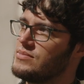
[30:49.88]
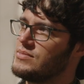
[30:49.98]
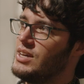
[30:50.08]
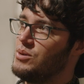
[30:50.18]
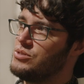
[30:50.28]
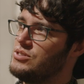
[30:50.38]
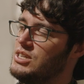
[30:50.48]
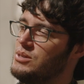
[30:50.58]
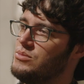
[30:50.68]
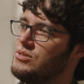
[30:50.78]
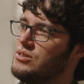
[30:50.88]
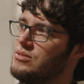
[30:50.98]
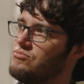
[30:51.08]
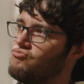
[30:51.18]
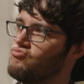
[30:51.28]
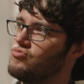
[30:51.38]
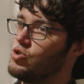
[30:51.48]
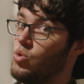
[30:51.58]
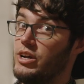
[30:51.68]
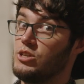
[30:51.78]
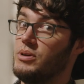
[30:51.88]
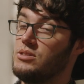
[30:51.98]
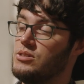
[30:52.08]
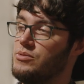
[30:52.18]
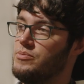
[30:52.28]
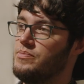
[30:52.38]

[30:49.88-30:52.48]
That was deemed quite expensive.